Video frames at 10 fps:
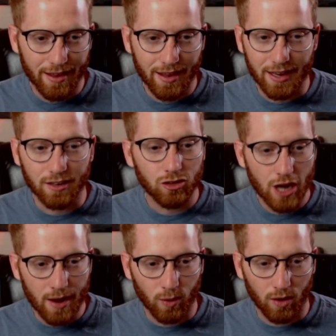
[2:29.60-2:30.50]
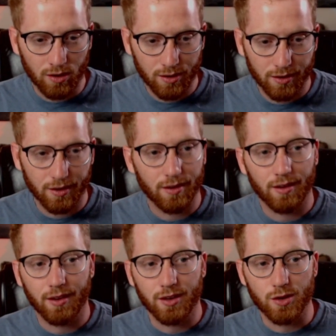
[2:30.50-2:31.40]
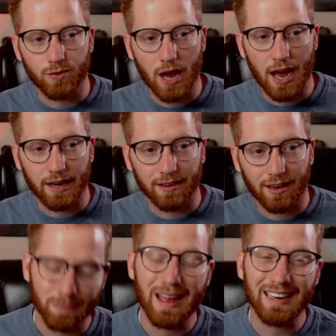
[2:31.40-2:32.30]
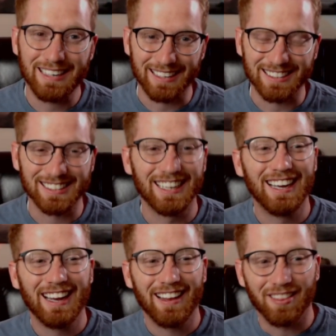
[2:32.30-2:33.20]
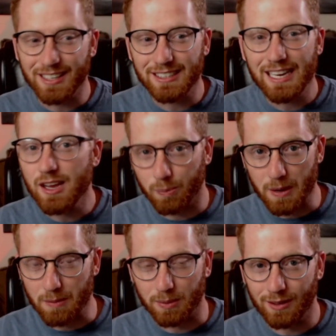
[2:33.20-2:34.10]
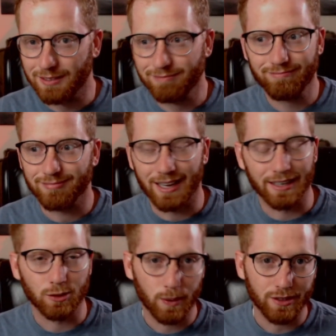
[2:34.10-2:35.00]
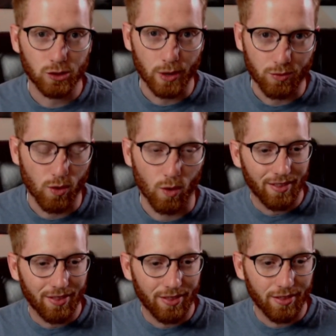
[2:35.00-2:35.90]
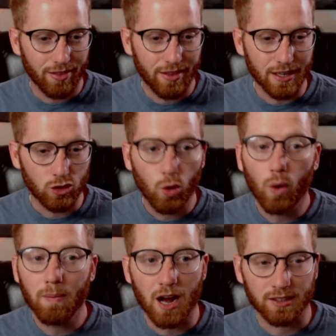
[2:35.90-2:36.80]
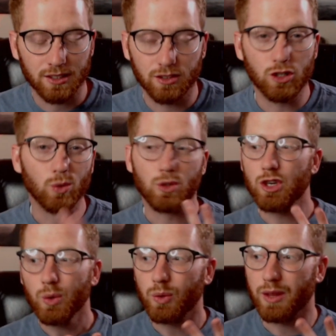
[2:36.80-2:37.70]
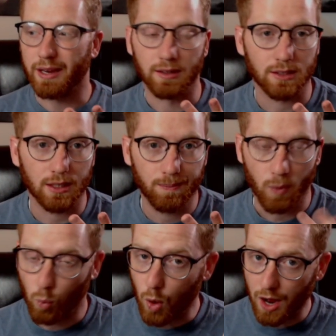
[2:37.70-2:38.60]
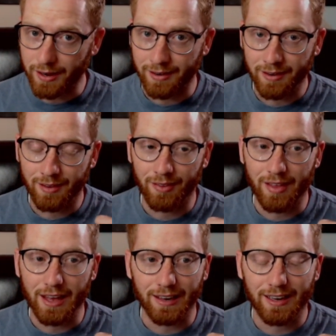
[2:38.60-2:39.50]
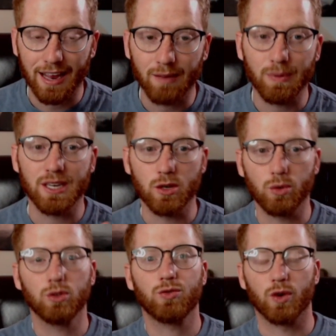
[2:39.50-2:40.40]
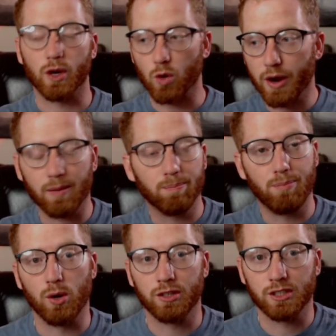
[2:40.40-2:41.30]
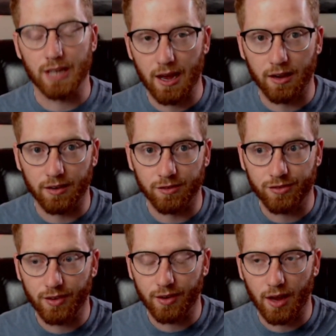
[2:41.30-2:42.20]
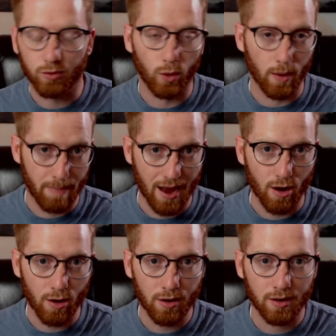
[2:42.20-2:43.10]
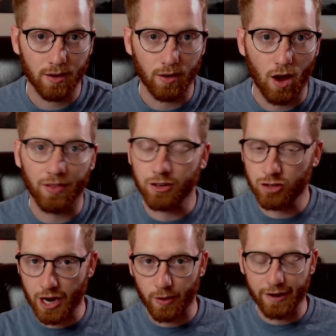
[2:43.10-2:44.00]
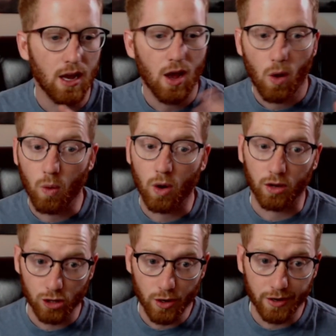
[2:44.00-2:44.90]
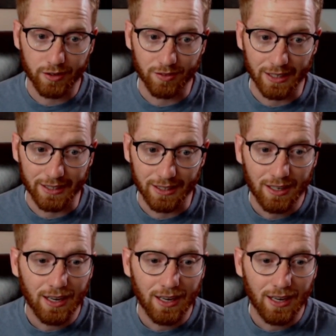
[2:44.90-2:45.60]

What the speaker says: In general, you've got med kits. These heal people. Like, it's pretty straightforward. The toolboxes do 2 things. One, they can be used for a quick burst of repair on the generator, or alternatively,